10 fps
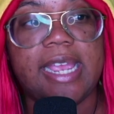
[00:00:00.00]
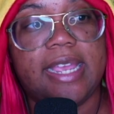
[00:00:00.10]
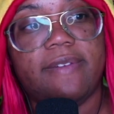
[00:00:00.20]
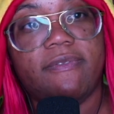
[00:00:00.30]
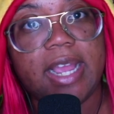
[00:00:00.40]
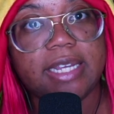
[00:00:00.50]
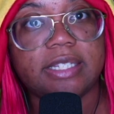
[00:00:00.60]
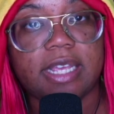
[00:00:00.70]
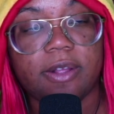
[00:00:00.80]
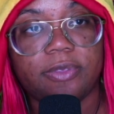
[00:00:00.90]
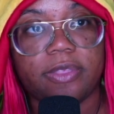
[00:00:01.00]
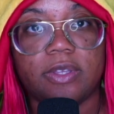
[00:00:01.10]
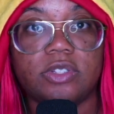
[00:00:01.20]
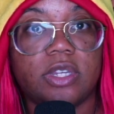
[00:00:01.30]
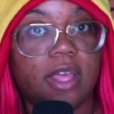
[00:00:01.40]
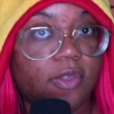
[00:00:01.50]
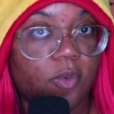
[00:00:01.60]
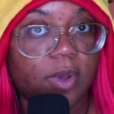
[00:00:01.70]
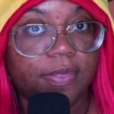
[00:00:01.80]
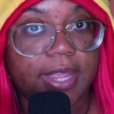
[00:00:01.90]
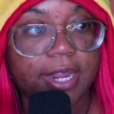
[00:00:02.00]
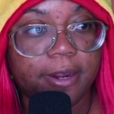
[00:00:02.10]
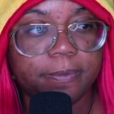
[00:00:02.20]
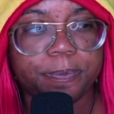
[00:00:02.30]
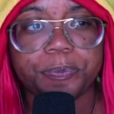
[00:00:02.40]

and finds out that there's another one there